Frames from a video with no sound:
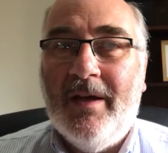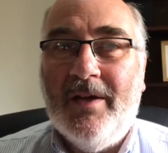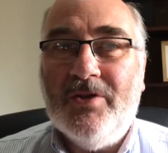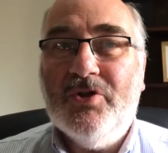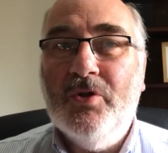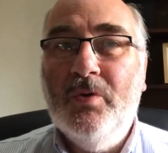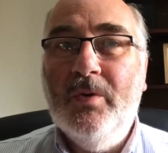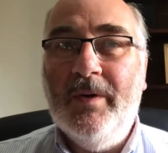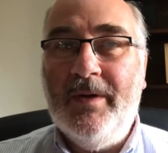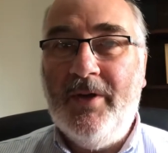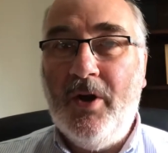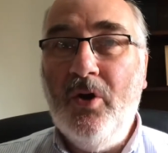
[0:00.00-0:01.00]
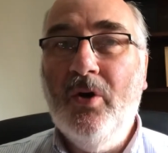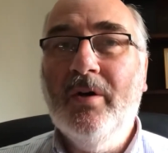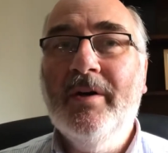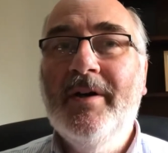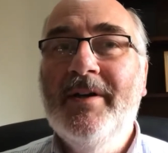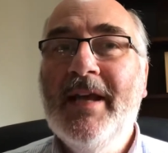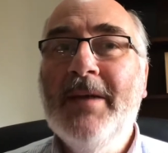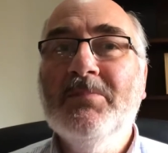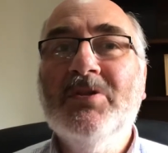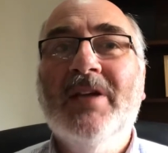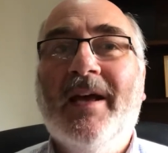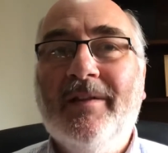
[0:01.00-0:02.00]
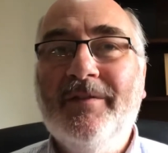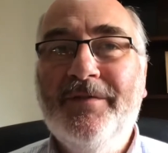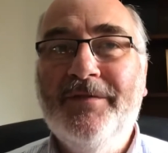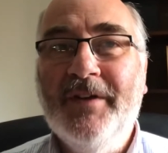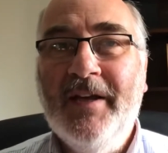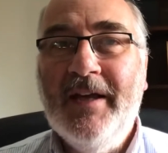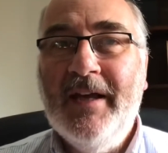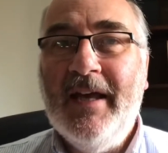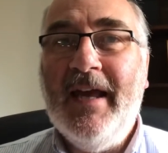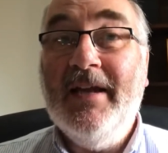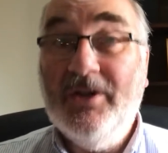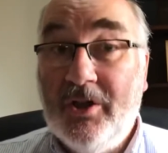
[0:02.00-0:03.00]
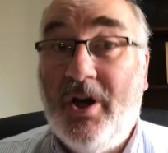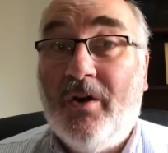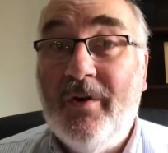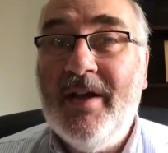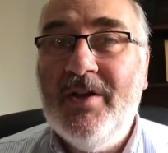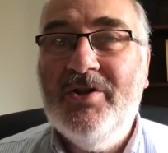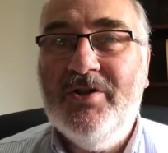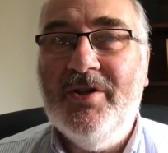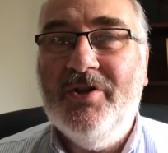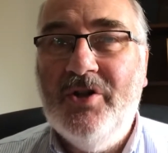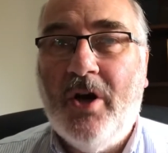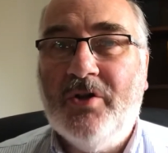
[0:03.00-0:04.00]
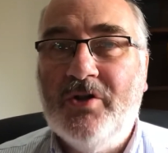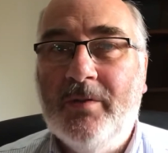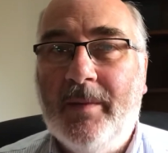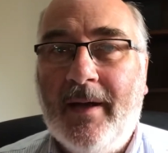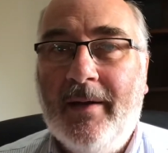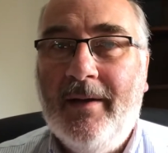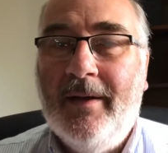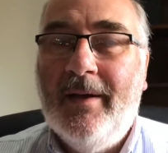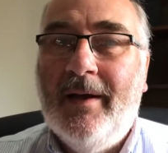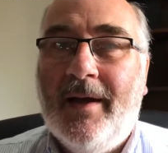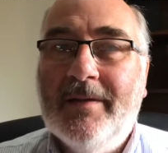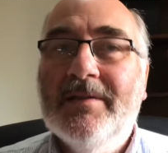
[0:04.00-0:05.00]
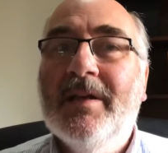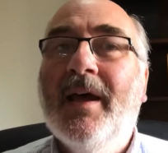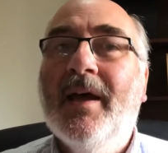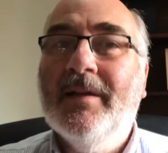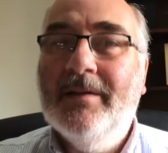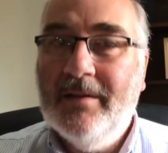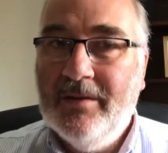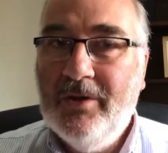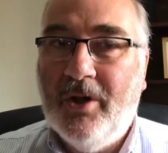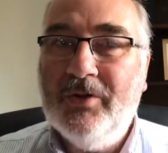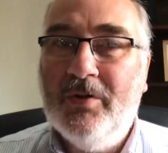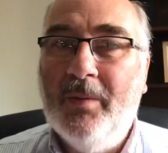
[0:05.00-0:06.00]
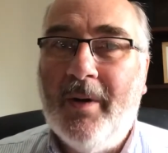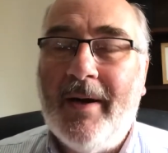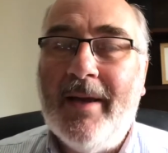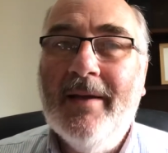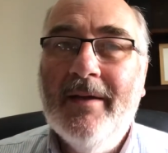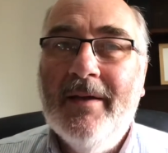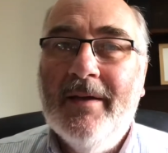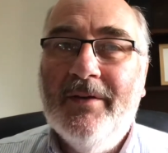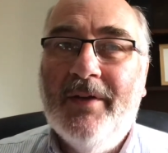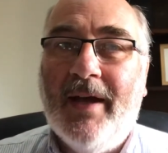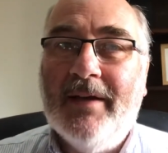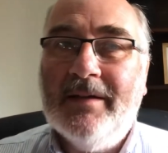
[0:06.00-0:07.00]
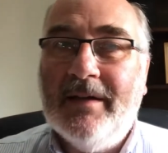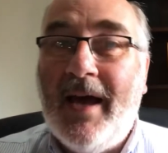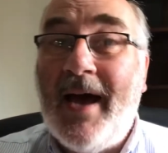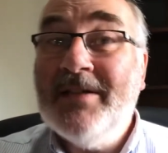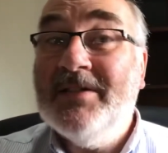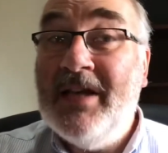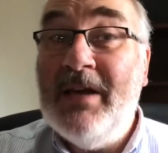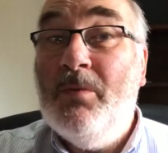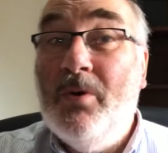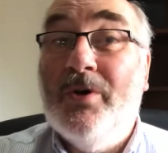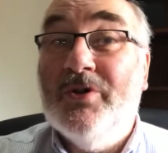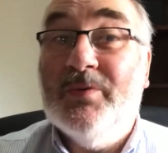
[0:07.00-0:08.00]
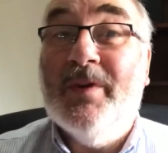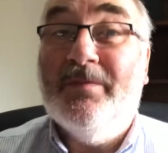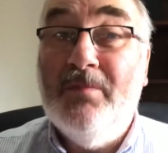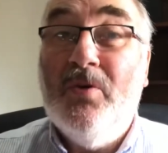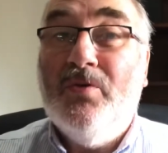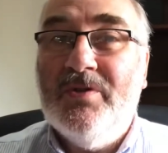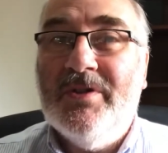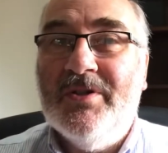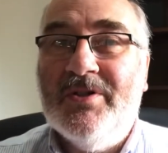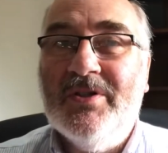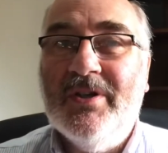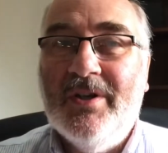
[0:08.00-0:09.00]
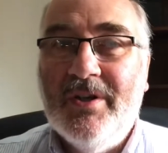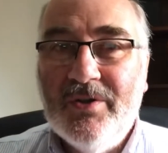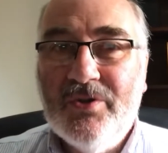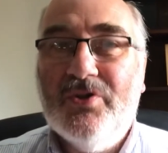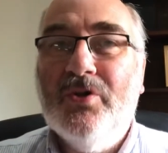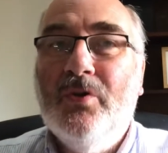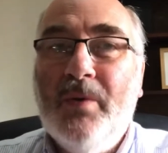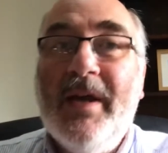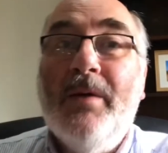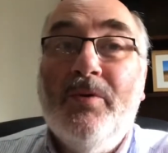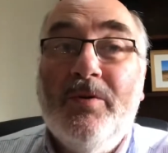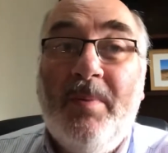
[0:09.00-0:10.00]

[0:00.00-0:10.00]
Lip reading: So the Lord himself encouraged Joshua and said not to worry, that as he was with Moses, so he would